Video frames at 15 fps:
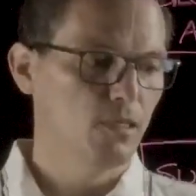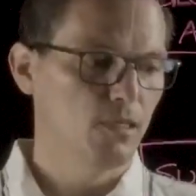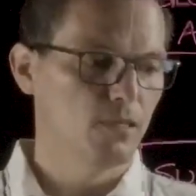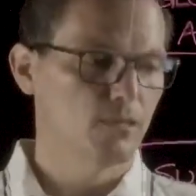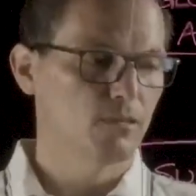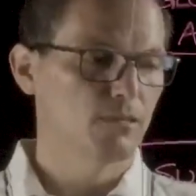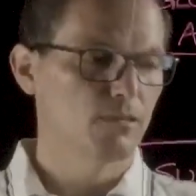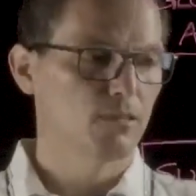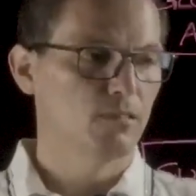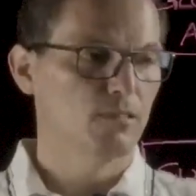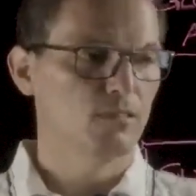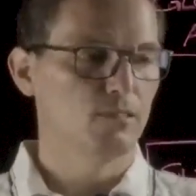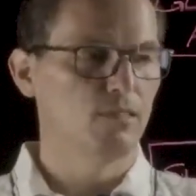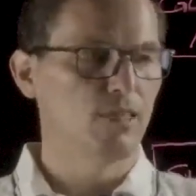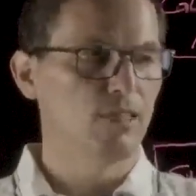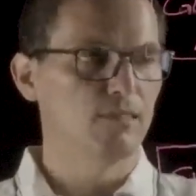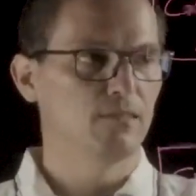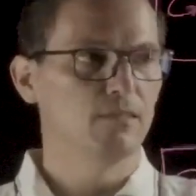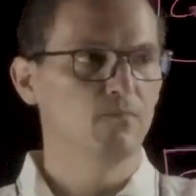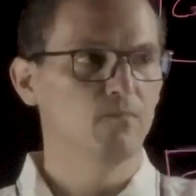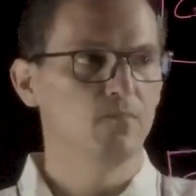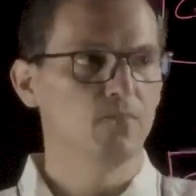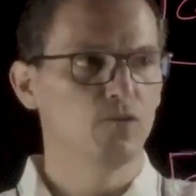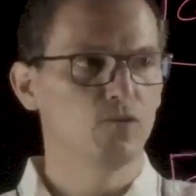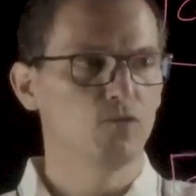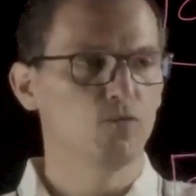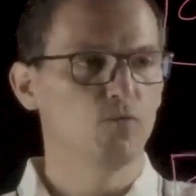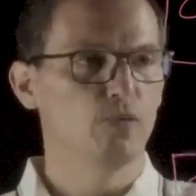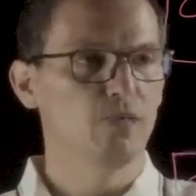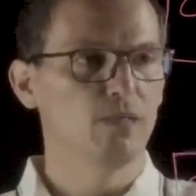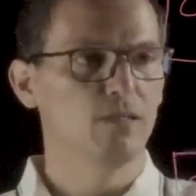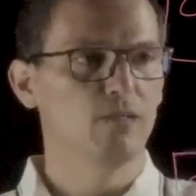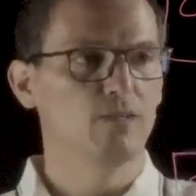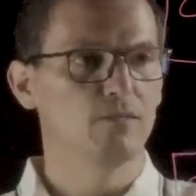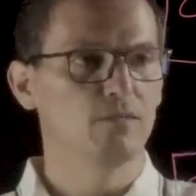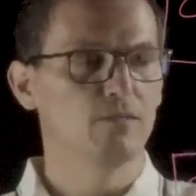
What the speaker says: and then you will